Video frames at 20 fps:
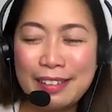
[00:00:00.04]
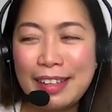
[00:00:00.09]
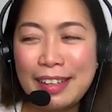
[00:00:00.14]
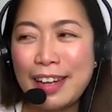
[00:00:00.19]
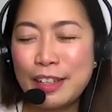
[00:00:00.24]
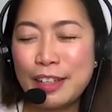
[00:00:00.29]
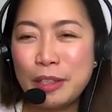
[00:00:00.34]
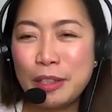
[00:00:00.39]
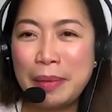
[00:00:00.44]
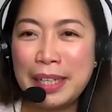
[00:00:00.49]

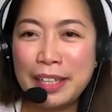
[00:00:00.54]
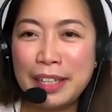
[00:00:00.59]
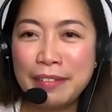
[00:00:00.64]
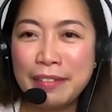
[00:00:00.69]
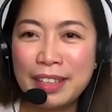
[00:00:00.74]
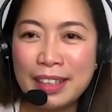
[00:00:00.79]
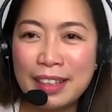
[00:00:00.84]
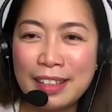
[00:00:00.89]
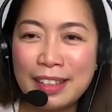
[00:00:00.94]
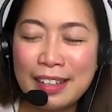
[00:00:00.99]
I do believe
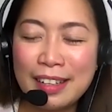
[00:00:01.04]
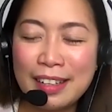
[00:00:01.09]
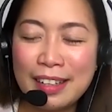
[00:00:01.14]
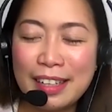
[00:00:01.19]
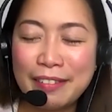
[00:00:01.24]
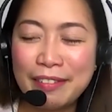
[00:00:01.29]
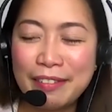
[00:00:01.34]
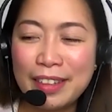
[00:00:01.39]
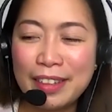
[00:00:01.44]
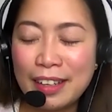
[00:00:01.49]
that
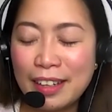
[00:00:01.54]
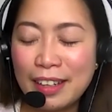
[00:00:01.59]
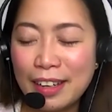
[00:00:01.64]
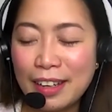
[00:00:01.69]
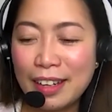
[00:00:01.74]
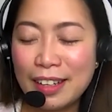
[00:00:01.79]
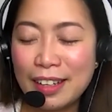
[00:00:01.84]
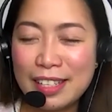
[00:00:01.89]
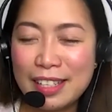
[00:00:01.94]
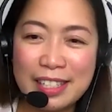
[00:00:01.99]
if there
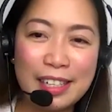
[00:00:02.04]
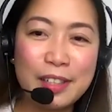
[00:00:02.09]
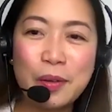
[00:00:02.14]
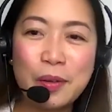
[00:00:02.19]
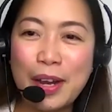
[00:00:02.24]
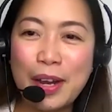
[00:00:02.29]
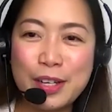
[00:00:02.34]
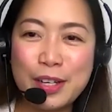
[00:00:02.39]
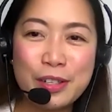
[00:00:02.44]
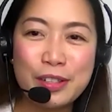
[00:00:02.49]
are still
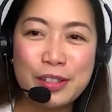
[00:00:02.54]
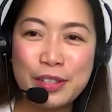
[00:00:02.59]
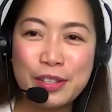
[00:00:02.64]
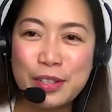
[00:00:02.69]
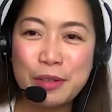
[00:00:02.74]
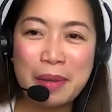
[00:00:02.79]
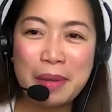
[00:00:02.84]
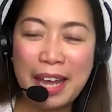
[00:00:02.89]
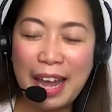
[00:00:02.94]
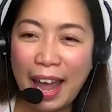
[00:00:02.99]
questions
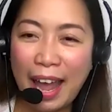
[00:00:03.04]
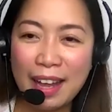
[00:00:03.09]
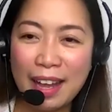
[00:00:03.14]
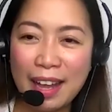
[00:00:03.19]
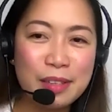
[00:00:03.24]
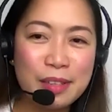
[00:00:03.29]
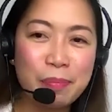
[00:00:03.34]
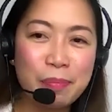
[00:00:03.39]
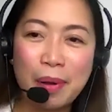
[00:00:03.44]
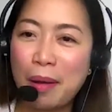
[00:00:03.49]
to be
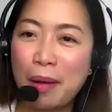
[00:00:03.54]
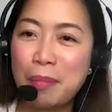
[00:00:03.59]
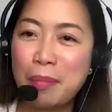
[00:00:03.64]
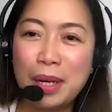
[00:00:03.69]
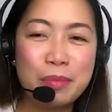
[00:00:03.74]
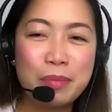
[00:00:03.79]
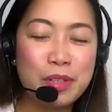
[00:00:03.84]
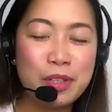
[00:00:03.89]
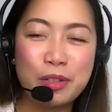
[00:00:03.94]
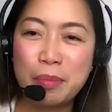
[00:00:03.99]
asked,
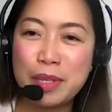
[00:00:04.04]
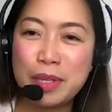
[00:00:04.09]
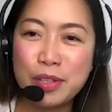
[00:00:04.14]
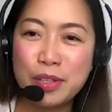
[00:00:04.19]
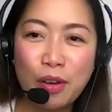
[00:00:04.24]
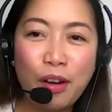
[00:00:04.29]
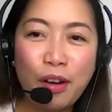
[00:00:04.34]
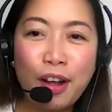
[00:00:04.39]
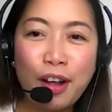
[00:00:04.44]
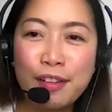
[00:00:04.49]
problems to be
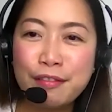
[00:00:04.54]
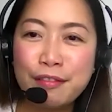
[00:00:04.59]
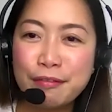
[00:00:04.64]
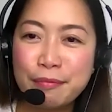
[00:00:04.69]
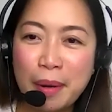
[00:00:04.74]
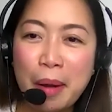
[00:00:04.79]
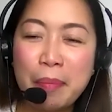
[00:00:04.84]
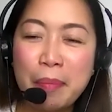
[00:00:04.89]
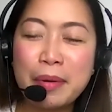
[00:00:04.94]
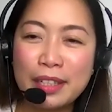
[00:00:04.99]
solved,
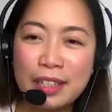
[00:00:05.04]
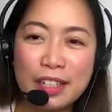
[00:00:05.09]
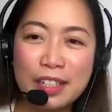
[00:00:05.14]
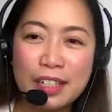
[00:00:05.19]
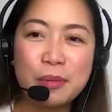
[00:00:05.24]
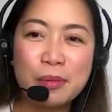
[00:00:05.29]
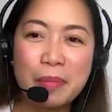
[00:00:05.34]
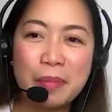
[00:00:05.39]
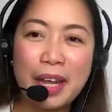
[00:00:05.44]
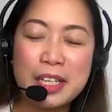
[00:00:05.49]
properties
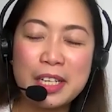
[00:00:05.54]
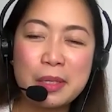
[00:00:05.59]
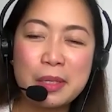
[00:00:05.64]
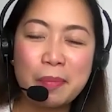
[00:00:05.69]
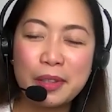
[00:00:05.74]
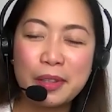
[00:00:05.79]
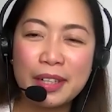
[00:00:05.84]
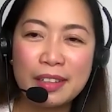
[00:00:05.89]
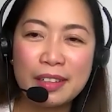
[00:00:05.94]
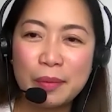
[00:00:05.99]
to be
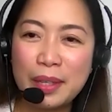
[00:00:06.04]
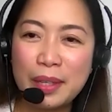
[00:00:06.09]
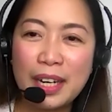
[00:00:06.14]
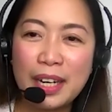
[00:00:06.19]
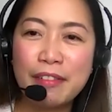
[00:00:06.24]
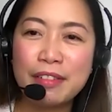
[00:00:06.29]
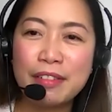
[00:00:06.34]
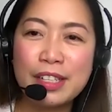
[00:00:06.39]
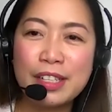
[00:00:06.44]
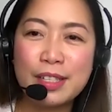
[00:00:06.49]
explored, you
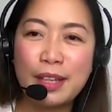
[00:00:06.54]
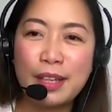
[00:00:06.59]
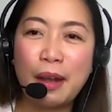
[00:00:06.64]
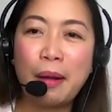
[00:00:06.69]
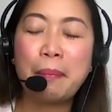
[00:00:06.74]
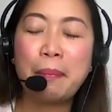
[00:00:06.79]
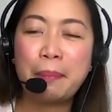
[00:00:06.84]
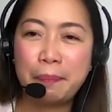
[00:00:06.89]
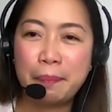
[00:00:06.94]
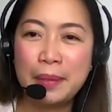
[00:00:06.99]
never stop.
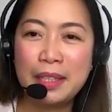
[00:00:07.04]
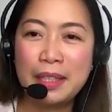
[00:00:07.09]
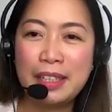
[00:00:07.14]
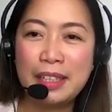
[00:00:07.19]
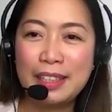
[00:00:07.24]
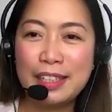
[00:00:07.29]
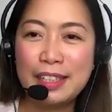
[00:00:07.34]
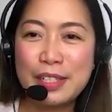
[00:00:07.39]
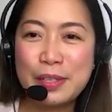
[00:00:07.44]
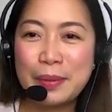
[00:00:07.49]

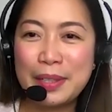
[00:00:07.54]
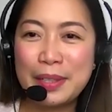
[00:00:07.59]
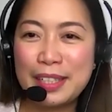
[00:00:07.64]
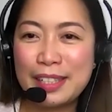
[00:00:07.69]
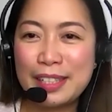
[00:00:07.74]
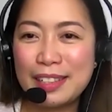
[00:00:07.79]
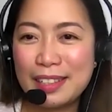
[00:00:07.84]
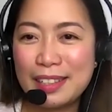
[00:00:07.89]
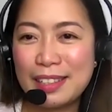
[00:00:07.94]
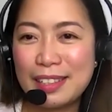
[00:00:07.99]
That's what
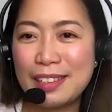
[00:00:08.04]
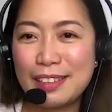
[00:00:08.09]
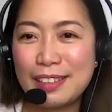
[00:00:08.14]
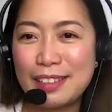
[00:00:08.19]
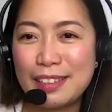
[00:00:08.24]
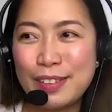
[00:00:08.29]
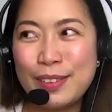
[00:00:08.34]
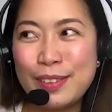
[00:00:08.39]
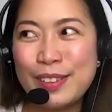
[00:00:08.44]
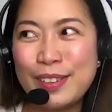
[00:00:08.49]

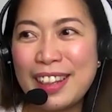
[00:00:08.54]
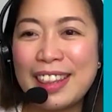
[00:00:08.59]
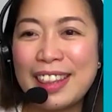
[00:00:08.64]
good